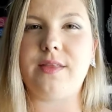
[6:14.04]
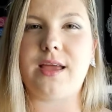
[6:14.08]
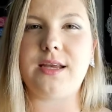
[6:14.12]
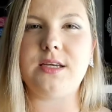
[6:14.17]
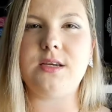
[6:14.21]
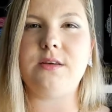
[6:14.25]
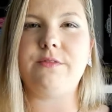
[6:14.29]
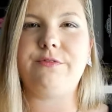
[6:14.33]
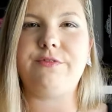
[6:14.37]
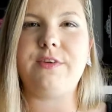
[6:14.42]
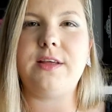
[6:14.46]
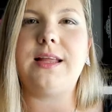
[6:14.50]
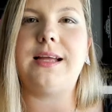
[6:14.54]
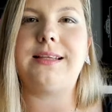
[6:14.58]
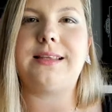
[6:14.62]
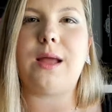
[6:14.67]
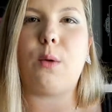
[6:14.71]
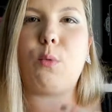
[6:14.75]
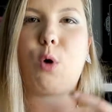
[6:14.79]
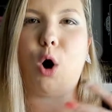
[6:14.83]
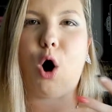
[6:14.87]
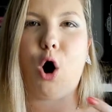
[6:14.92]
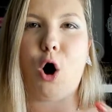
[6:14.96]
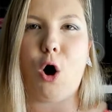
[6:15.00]
didn't feel like
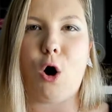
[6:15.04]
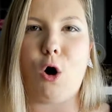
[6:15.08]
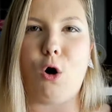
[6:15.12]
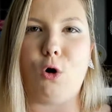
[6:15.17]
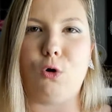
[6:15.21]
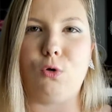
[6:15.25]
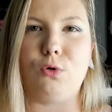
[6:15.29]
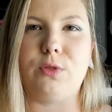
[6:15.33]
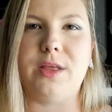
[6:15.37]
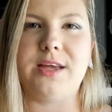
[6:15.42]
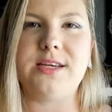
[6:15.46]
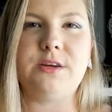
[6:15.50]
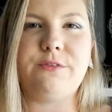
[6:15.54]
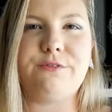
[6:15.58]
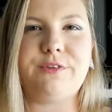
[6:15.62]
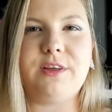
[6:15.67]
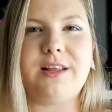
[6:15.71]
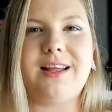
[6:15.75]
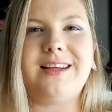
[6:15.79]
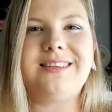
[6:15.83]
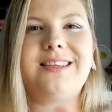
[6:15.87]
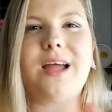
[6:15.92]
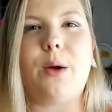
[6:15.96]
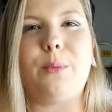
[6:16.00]
they were whole. They didn't
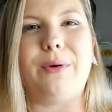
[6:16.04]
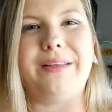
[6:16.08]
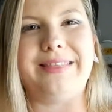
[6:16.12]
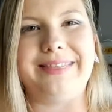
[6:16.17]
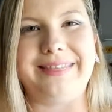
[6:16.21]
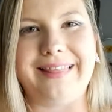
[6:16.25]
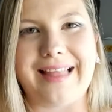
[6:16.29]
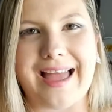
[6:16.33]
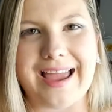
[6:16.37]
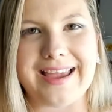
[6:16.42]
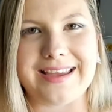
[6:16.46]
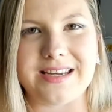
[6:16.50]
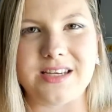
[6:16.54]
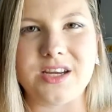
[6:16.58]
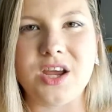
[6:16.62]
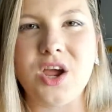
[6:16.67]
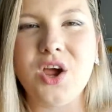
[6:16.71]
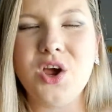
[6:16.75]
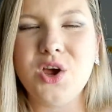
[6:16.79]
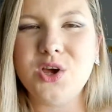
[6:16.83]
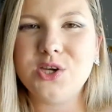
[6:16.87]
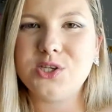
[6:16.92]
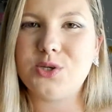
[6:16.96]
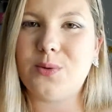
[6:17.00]
feel like they were layered,
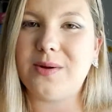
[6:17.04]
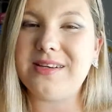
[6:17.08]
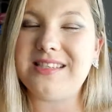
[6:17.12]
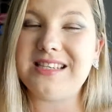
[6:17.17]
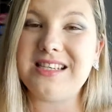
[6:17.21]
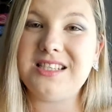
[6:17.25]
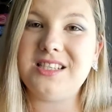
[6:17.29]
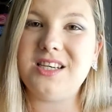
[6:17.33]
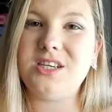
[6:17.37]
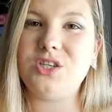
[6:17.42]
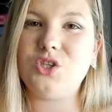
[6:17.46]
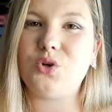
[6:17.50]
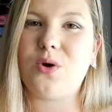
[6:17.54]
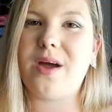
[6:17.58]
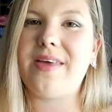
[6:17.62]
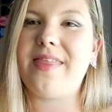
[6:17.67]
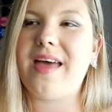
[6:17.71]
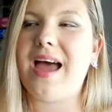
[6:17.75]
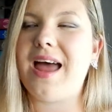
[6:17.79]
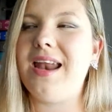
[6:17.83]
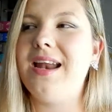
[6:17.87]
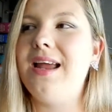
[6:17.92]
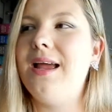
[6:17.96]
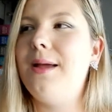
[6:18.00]
so I didn't enjoy
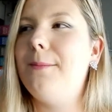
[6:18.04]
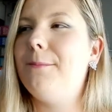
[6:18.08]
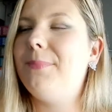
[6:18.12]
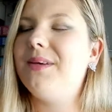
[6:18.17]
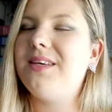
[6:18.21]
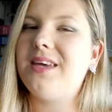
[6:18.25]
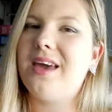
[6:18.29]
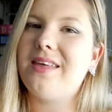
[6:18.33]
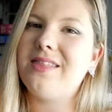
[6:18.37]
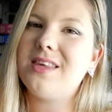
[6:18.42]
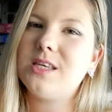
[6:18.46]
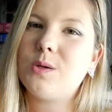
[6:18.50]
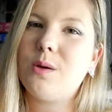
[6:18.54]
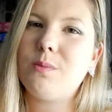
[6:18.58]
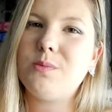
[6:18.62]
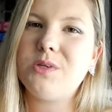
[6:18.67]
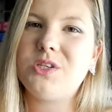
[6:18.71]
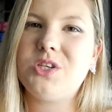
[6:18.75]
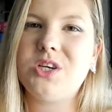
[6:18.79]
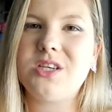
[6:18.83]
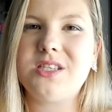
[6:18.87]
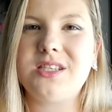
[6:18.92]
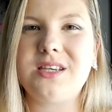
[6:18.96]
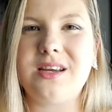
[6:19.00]
that. But yeah, this one
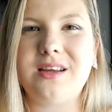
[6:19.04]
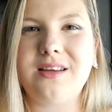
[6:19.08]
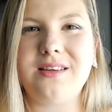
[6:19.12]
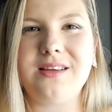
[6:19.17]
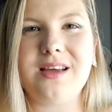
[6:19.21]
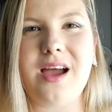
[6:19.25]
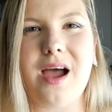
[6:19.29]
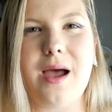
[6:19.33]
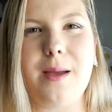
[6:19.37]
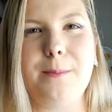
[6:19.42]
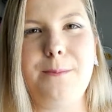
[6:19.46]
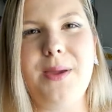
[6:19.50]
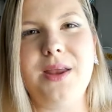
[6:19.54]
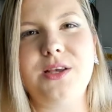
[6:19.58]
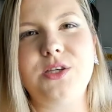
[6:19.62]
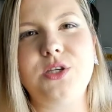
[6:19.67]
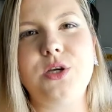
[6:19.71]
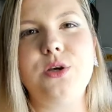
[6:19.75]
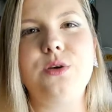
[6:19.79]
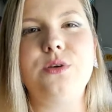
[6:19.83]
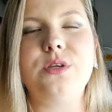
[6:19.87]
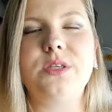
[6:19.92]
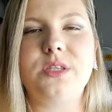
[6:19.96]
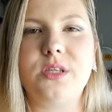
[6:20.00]
was just a bit
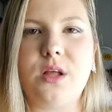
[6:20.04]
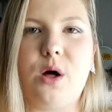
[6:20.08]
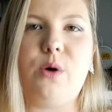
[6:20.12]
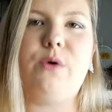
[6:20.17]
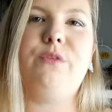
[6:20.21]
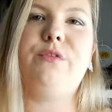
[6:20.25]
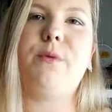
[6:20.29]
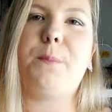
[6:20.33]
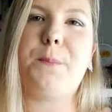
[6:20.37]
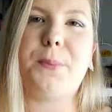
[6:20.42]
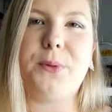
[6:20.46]
too slow of a